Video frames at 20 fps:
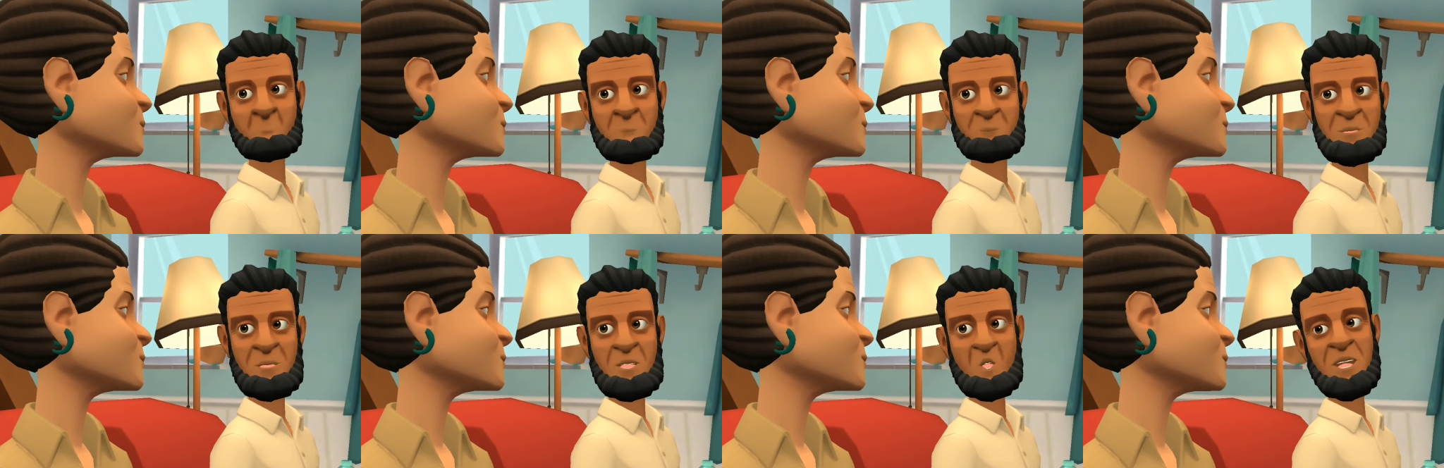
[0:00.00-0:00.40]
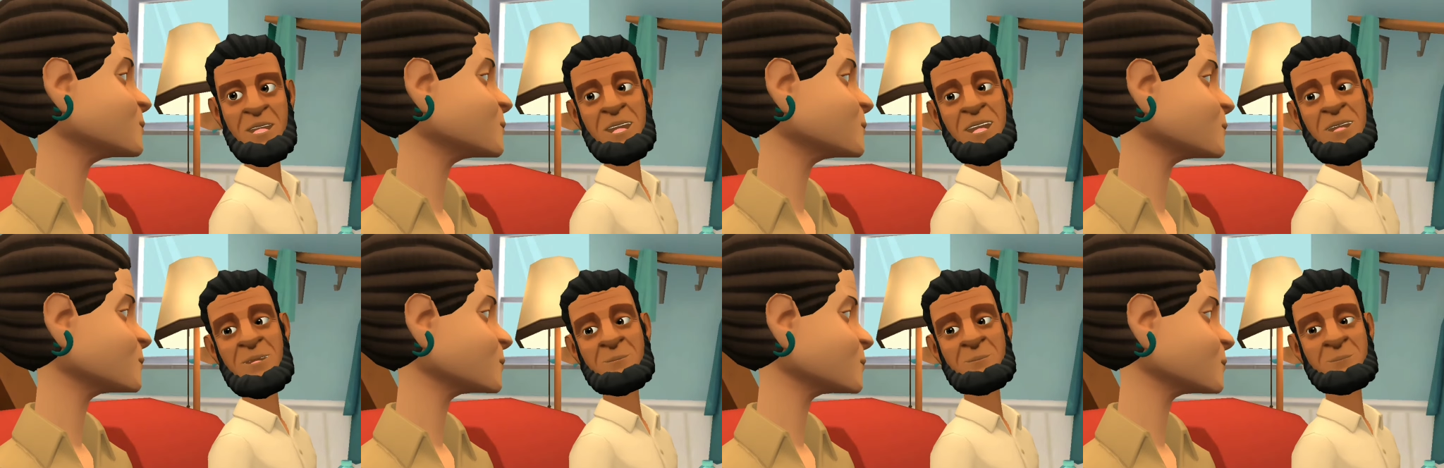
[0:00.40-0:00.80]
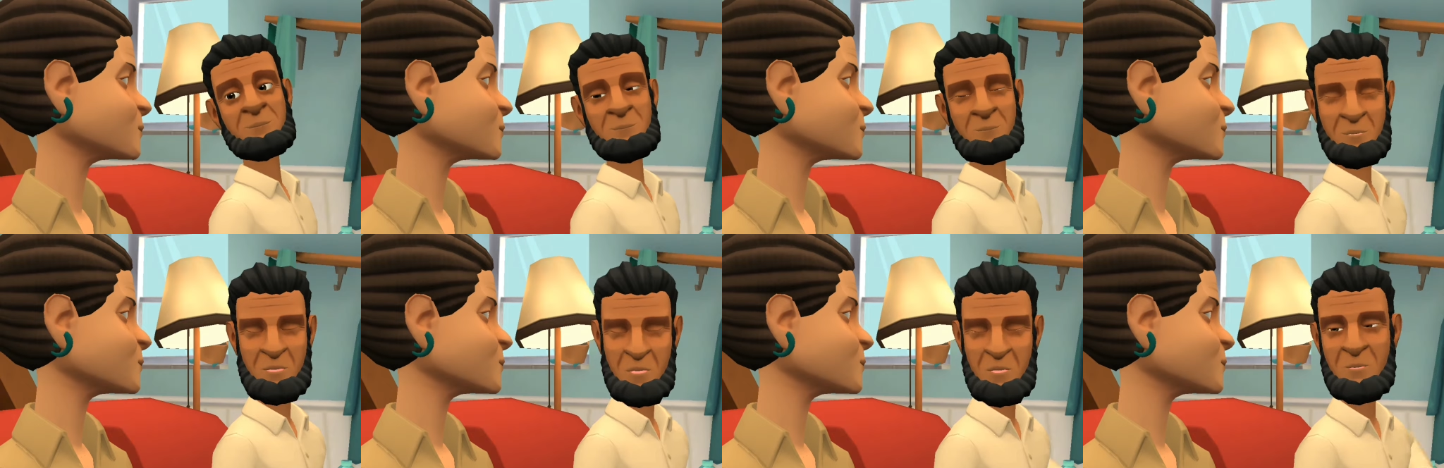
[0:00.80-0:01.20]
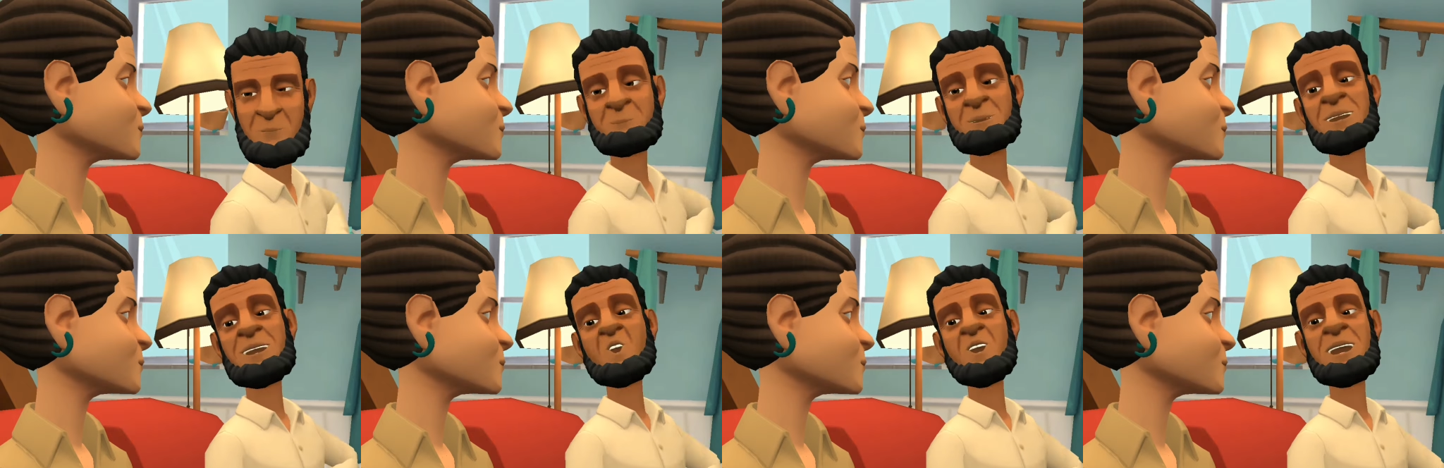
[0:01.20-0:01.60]
Speaker 1: My queen, can't I
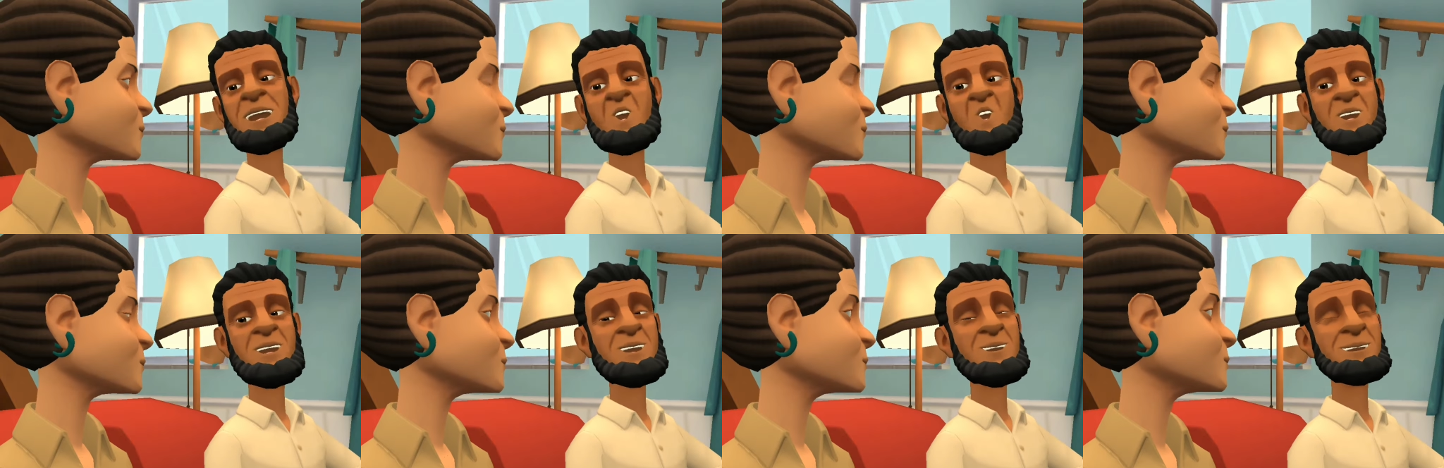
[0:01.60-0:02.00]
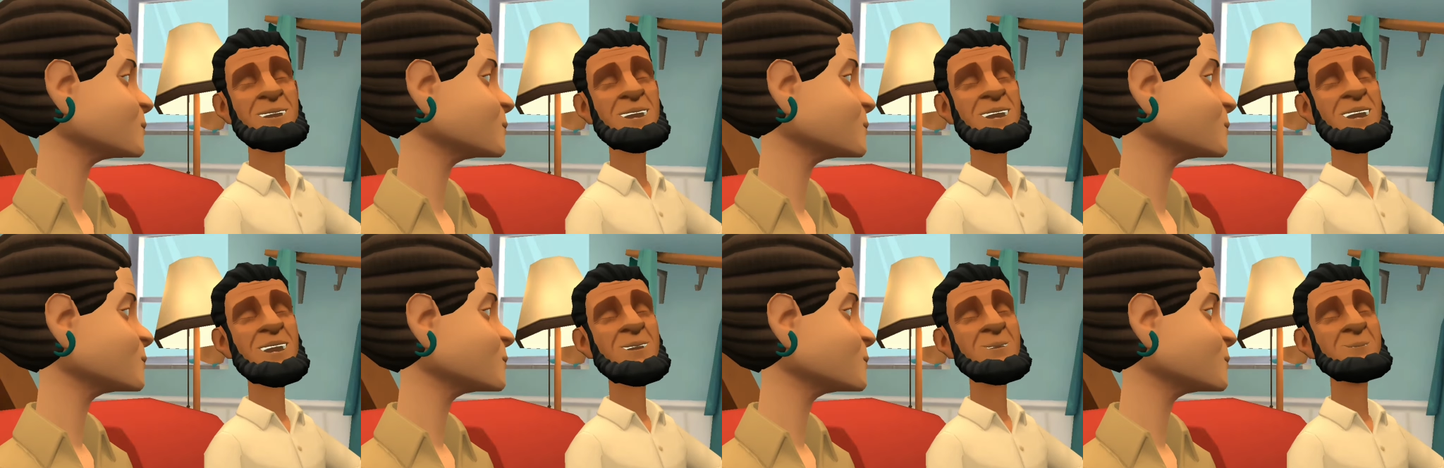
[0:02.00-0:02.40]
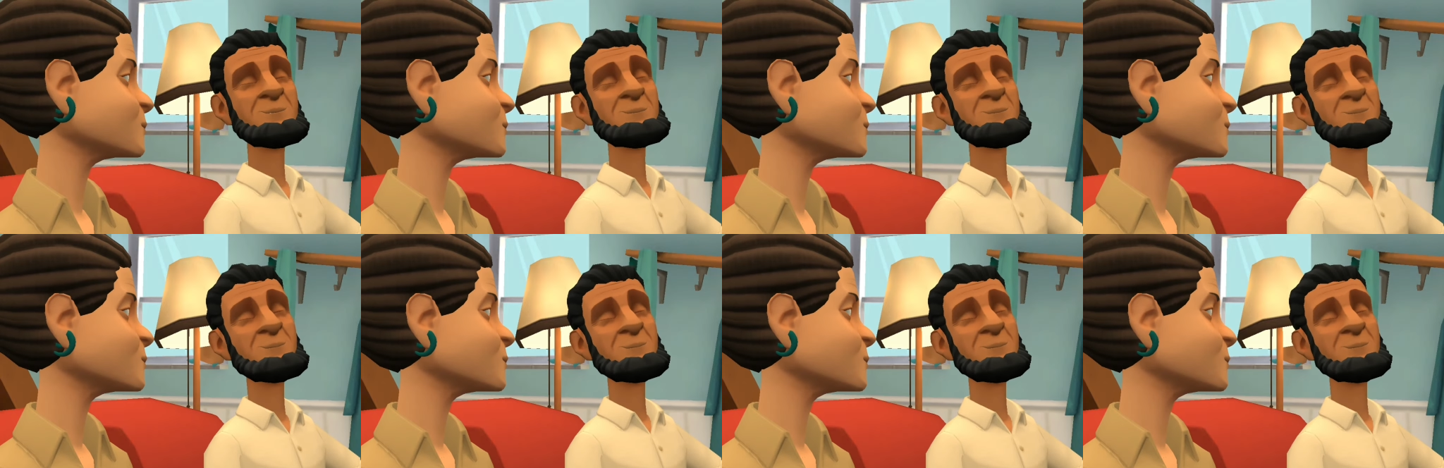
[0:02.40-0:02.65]
play with words again?